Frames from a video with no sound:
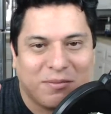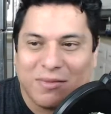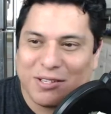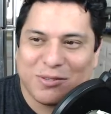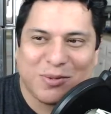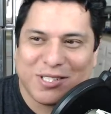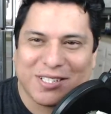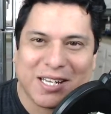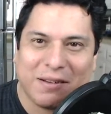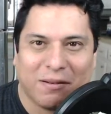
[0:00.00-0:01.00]
This was
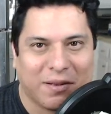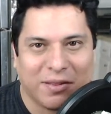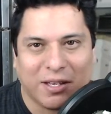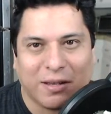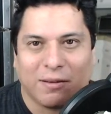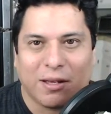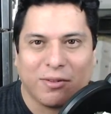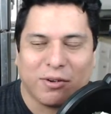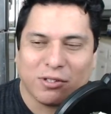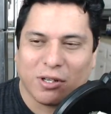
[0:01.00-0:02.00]
just kind of a fun thing.
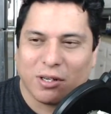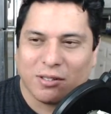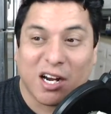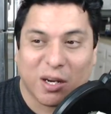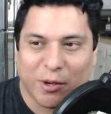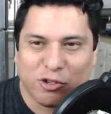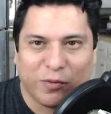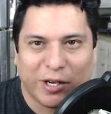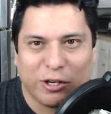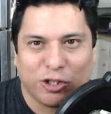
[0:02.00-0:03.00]
There's a
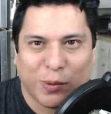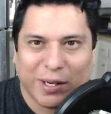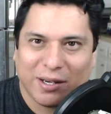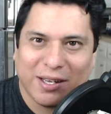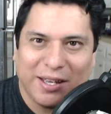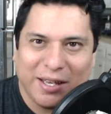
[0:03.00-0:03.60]
documentary video showing